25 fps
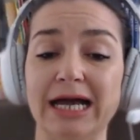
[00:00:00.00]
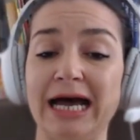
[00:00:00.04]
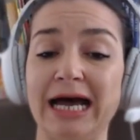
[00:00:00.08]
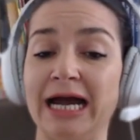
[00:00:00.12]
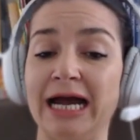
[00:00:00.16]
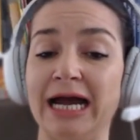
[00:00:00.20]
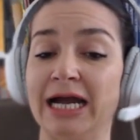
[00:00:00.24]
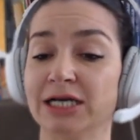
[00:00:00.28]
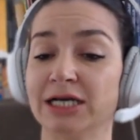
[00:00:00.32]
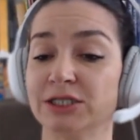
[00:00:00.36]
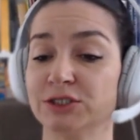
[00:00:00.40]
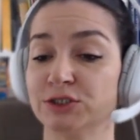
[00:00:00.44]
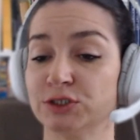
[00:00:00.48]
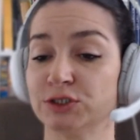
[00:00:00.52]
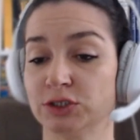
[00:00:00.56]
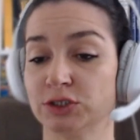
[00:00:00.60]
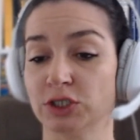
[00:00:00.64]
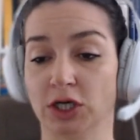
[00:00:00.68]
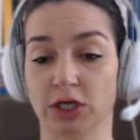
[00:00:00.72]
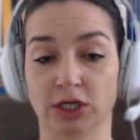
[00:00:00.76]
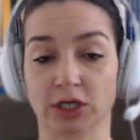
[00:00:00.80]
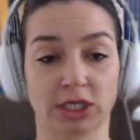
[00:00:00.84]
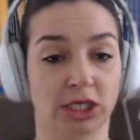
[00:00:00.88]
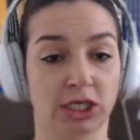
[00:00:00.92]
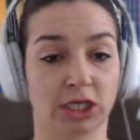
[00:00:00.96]
are
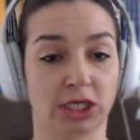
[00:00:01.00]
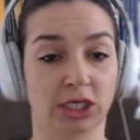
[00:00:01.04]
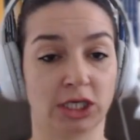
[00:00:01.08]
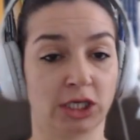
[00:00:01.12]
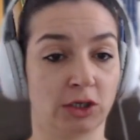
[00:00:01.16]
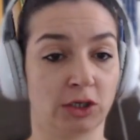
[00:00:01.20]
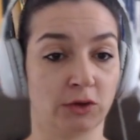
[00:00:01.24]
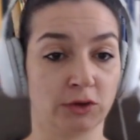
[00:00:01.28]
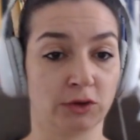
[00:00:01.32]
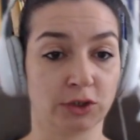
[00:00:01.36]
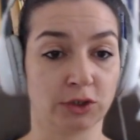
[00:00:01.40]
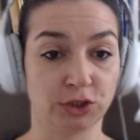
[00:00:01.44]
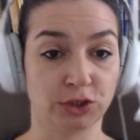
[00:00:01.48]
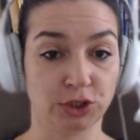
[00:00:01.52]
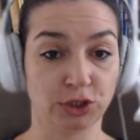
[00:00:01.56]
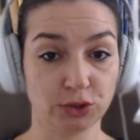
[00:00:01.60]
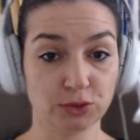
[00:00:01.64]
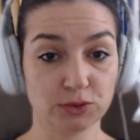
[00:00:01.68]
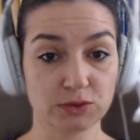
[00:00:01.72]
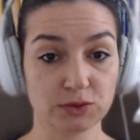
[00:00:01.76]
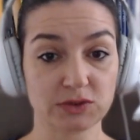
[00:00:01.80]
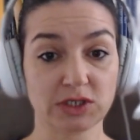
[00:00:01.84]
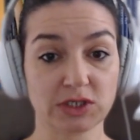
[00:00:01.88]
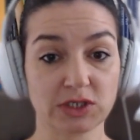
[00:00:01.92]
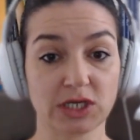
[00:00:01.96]
talking on the
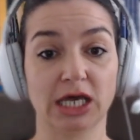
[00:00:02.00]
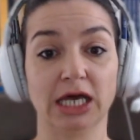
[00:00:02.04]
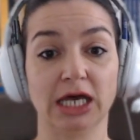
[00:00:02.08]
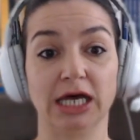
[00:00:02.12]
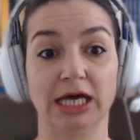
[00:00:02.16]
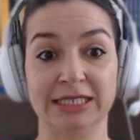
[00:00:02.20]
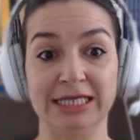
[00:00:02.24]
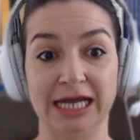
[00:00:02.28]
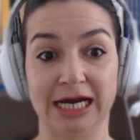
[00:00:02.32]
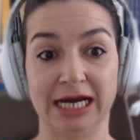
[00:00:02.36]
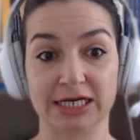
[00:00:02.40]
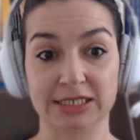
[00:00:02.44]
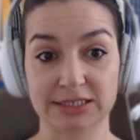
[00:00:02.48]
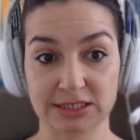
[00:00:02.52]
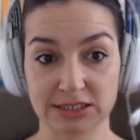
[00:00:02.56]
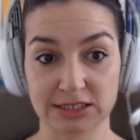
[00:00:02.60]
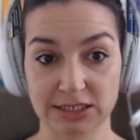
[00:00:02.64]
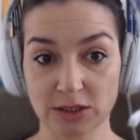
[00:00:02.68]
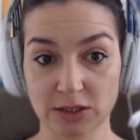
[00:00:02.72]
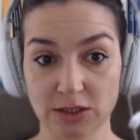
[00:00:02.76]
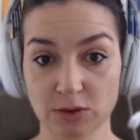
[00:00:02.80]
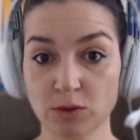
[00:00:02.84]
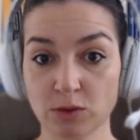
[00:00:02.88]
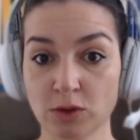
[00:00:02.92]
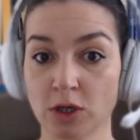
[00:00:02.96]
news, they are
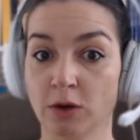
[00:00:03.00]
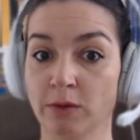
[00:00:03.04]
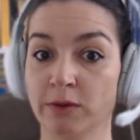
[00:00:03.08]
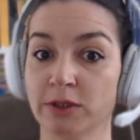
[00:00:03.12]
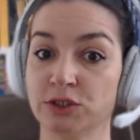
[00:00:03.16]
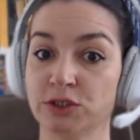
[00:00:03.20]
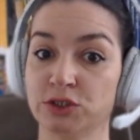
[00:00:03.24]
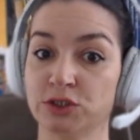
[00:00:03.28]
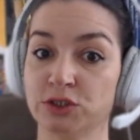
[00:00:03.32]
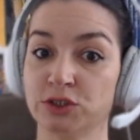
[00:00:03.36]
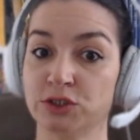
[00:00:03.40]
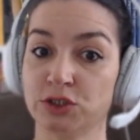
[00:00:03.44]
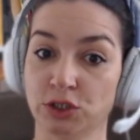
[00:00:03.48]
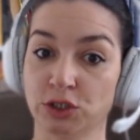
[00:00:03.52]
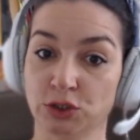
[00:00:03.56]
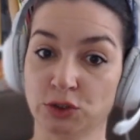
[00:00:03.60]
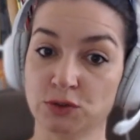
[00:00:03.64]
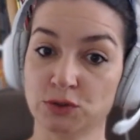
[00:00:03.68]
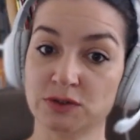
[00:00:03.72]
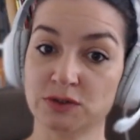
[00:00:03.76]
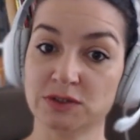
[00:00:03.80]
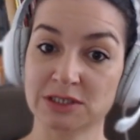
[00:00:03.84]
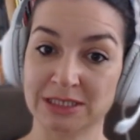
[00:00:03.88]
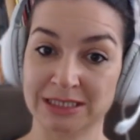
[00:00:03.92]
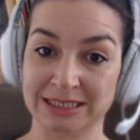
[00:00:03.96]
still going to
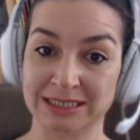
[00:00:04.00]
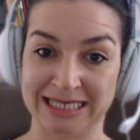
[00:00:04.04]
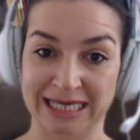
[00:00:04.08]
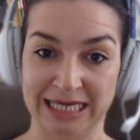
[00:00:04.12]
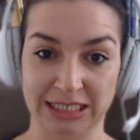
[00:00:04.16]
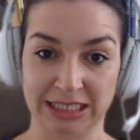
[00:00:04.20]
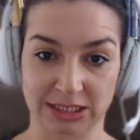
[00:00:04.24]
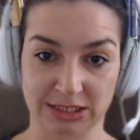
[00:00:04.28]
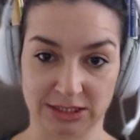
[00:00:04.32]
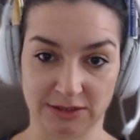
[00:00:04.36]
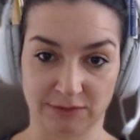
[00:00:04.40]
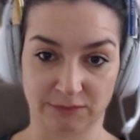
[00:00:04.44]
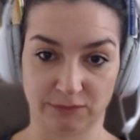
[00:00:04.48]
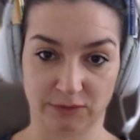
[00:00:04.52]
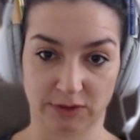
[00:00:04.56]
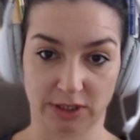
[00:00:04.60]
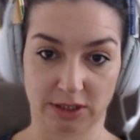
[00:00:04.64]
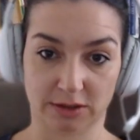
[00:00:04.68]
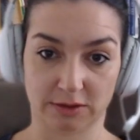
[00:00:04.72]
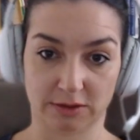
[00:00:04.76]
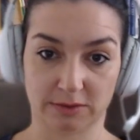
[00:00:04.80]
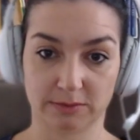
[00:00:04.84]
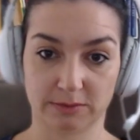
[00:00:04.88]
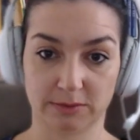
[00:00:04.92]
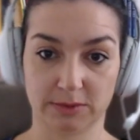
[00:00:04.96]
use genitive
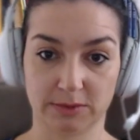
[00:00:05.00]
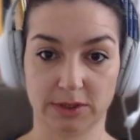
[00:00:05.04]
here.